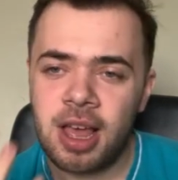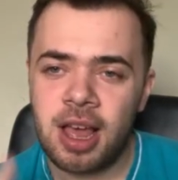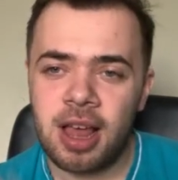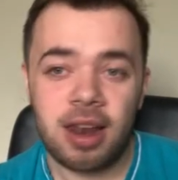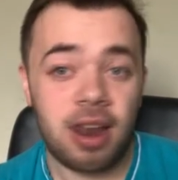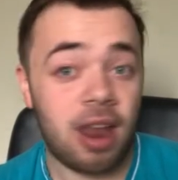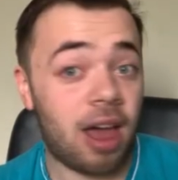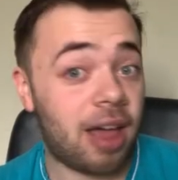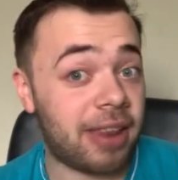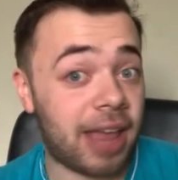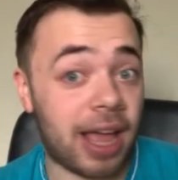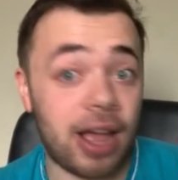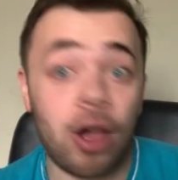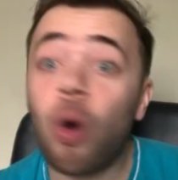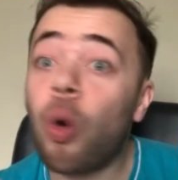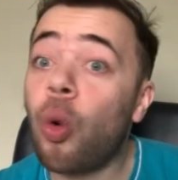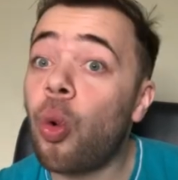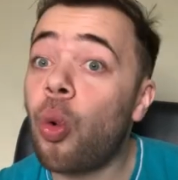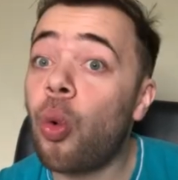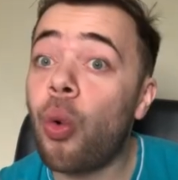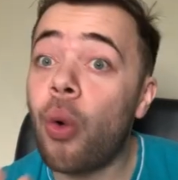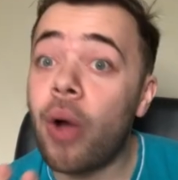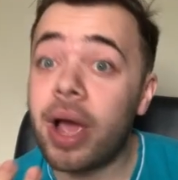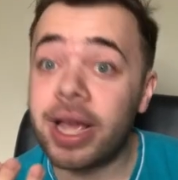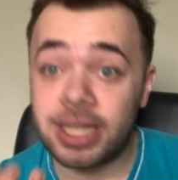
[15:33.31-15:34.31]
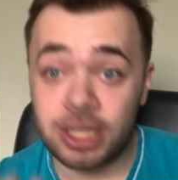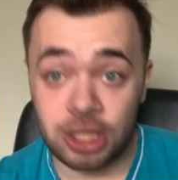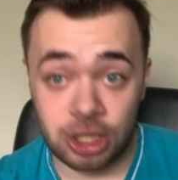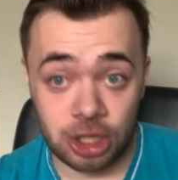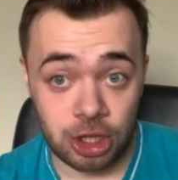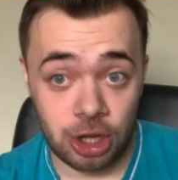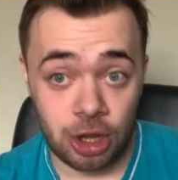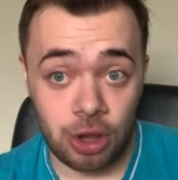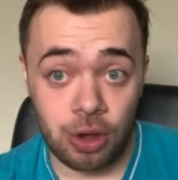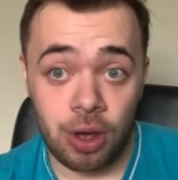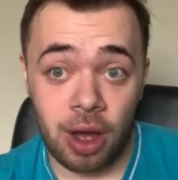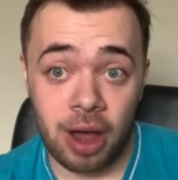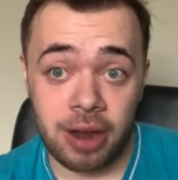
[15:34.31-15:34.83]
like they always
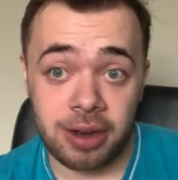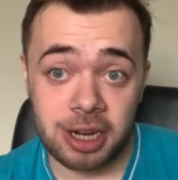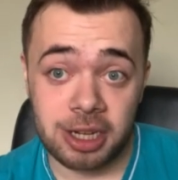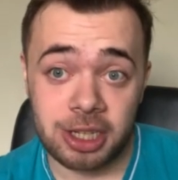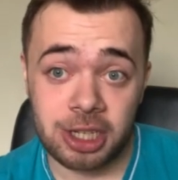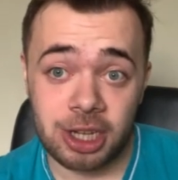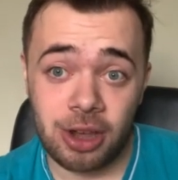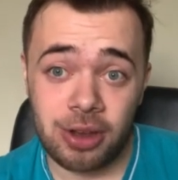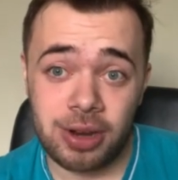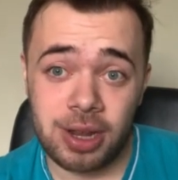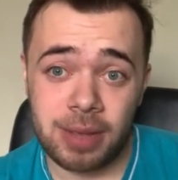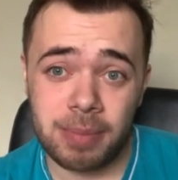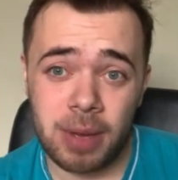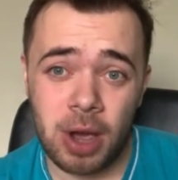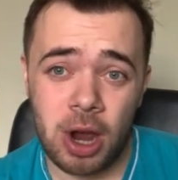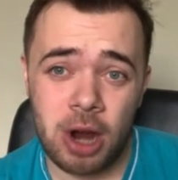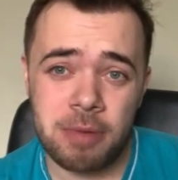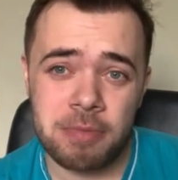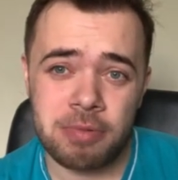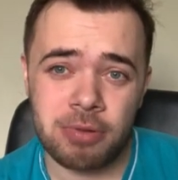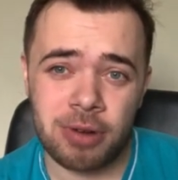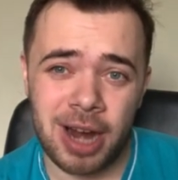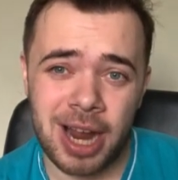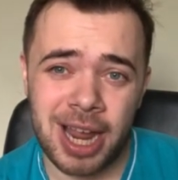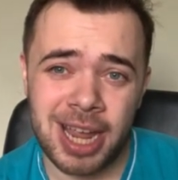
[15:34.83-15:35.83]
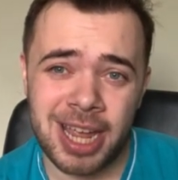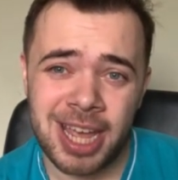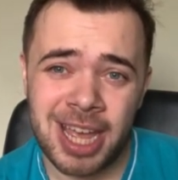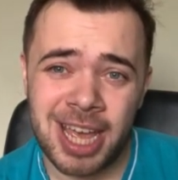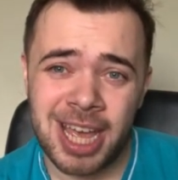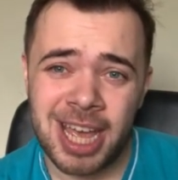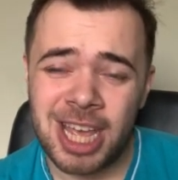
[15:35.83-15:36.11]
do under Tony Mowbray,